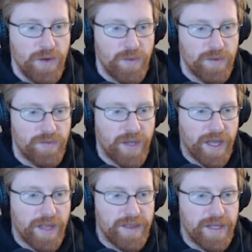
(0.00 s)
We've
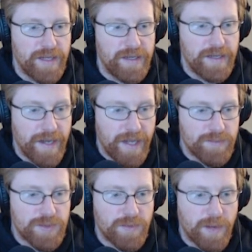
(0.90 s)
got the
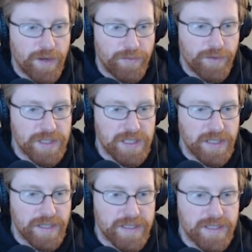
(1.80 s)
names from our first
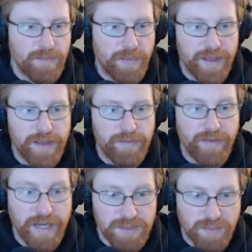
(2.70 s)
list, but the
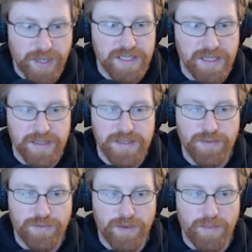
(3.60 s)
vice presidents
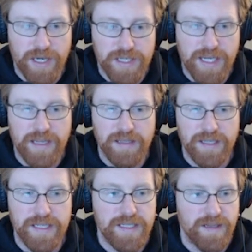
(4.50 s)
from our second
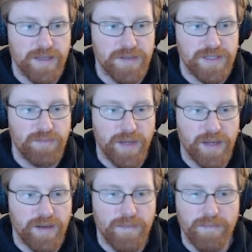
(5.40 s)
list, and those have
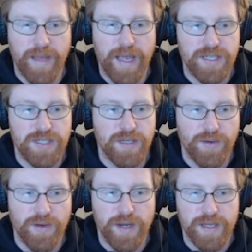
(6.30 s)
been matched
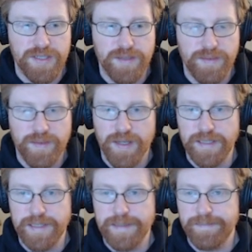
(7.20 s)
across,
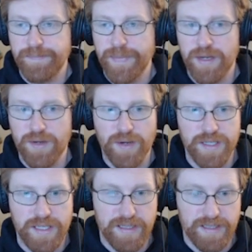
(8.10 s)
um,
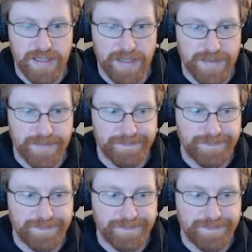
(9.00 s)
across data sets,